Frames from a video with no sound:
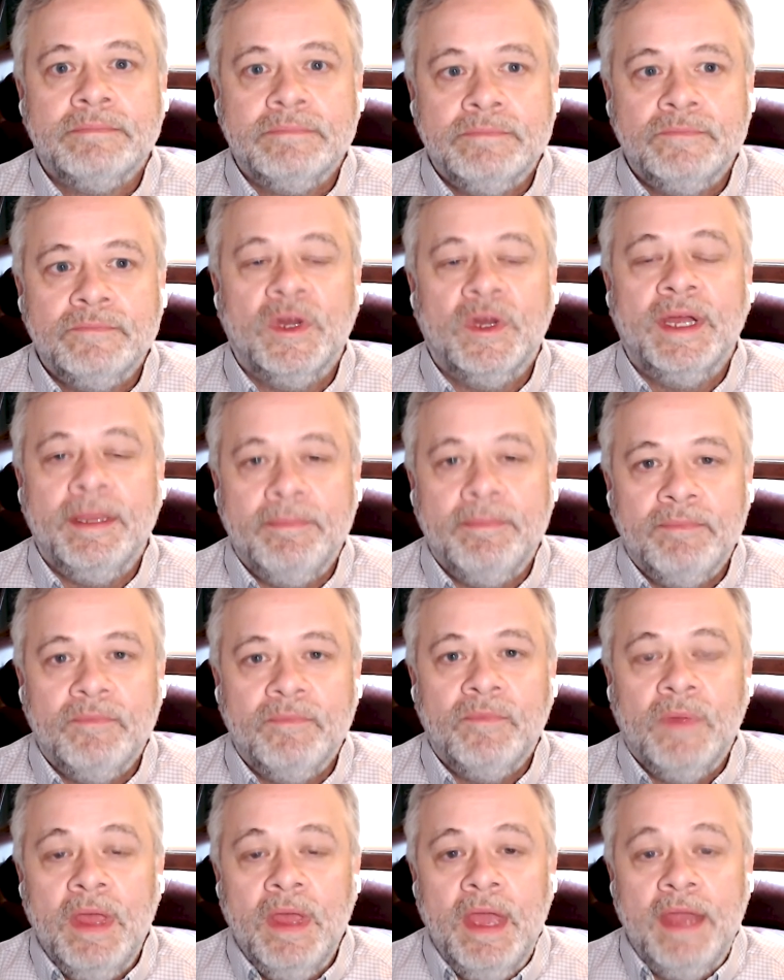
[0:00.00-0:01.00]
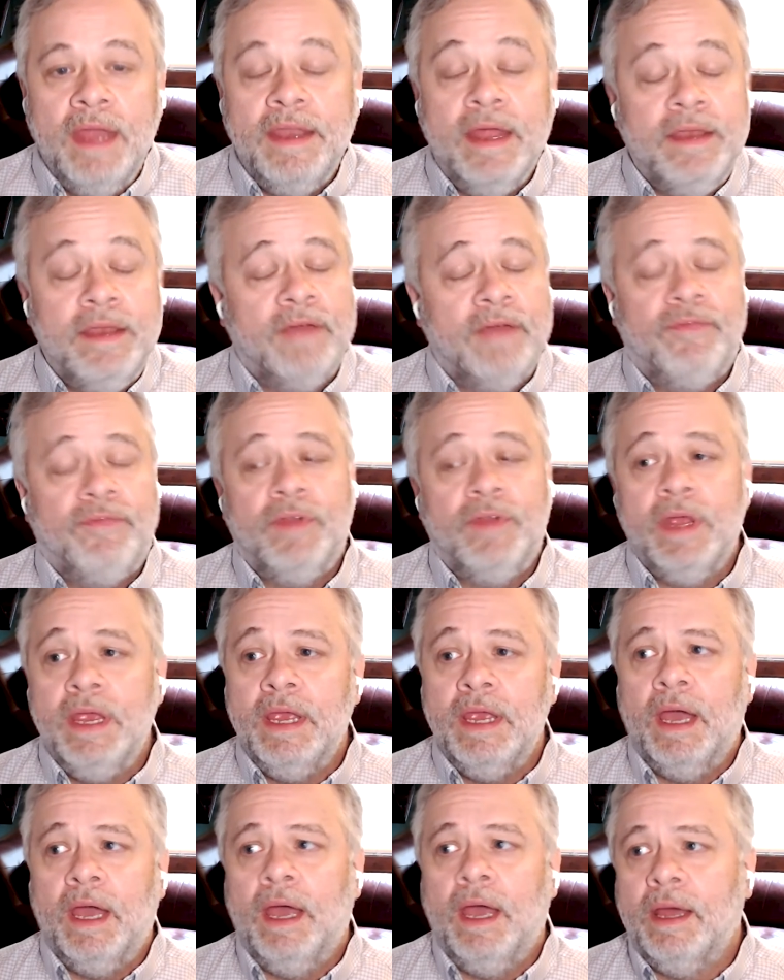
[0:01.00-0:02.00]
Right. And
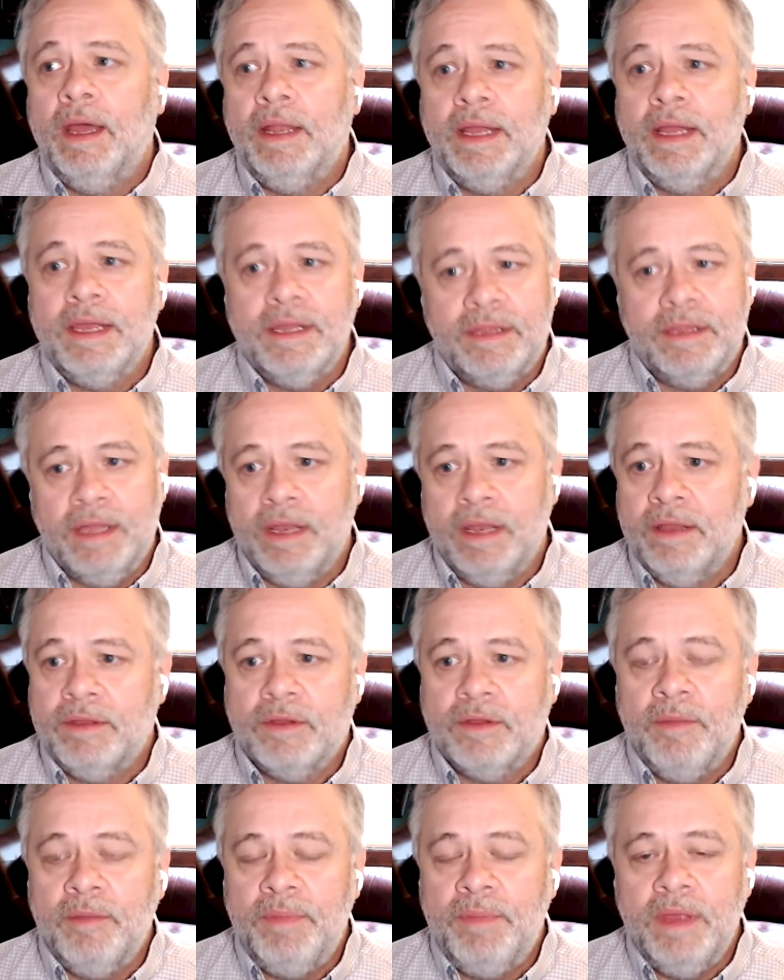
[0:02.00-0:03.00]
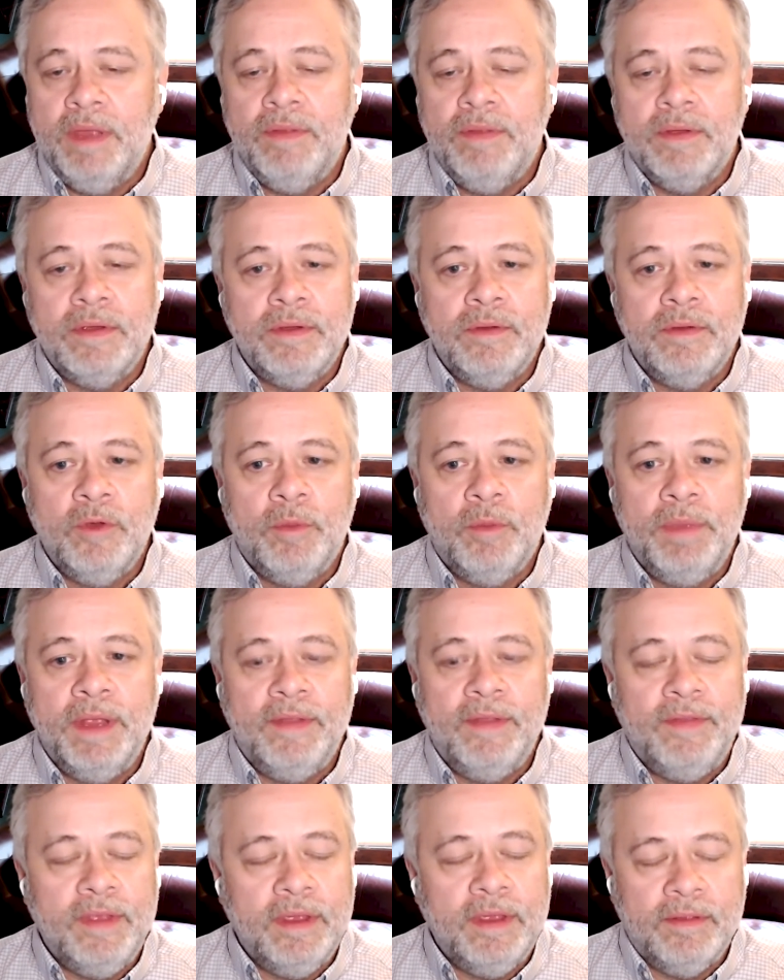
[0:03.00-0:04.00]
definitely, like I said, it's going to be you'll be
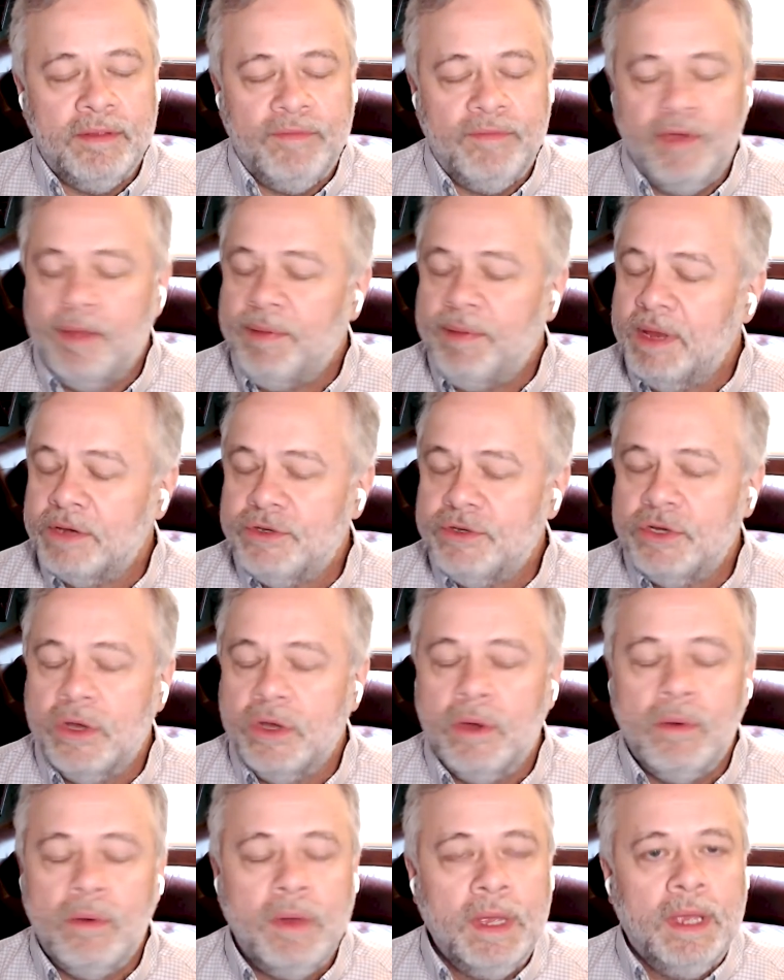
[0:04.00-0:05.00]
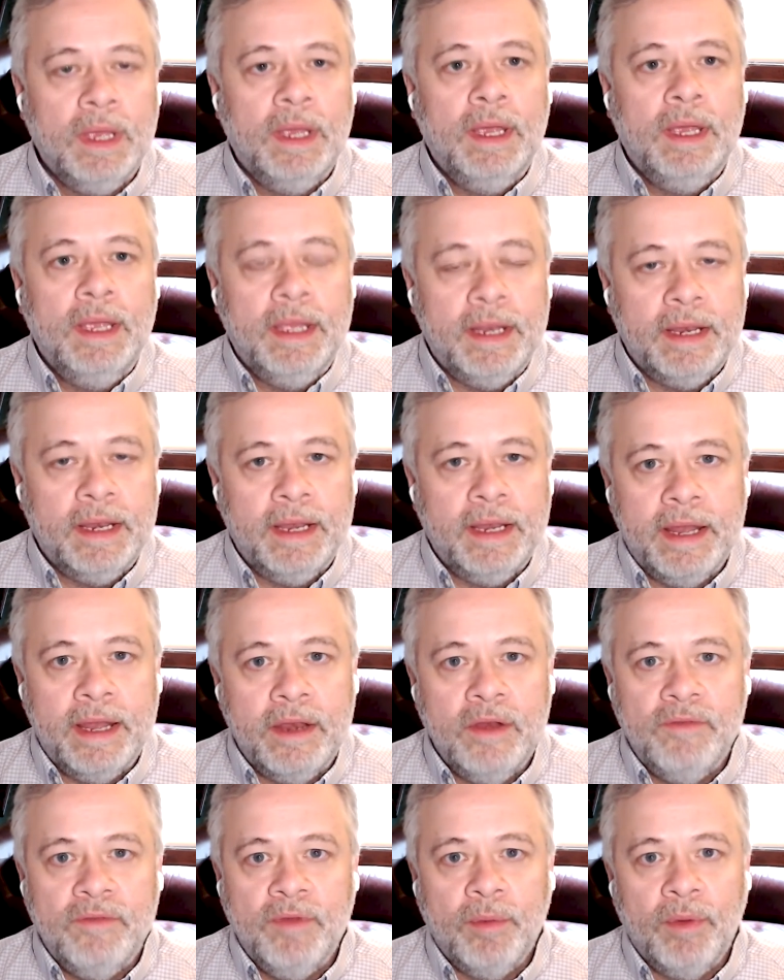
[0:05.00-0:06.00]
at the FABTECH show in
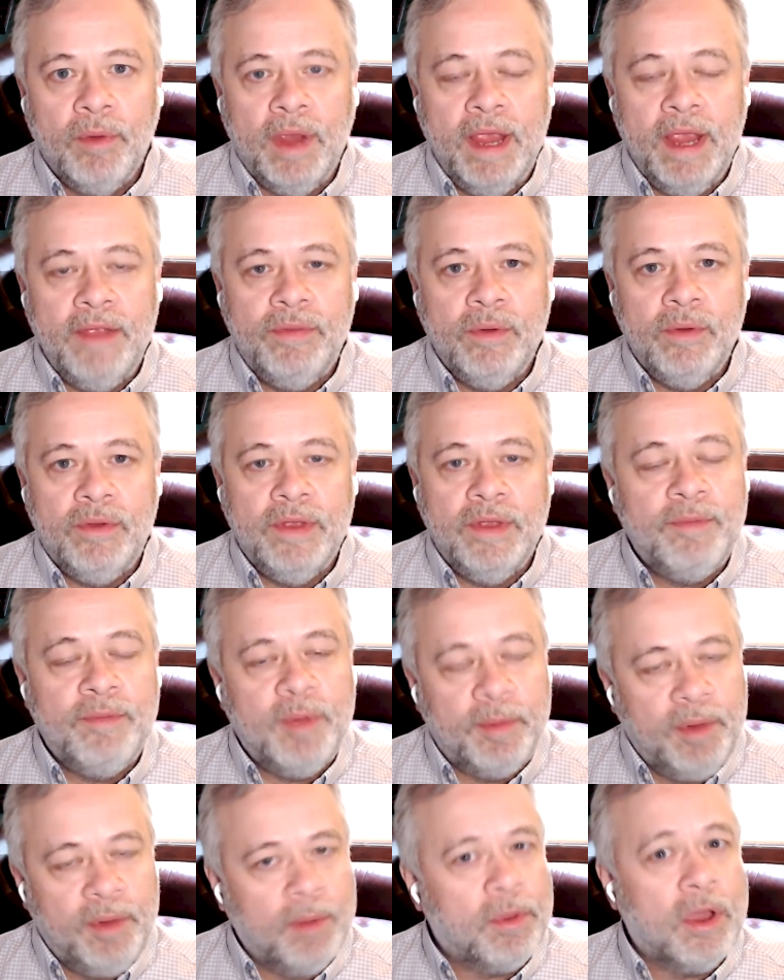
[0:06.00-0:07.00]
Atlanta, November 8th through 10th, but people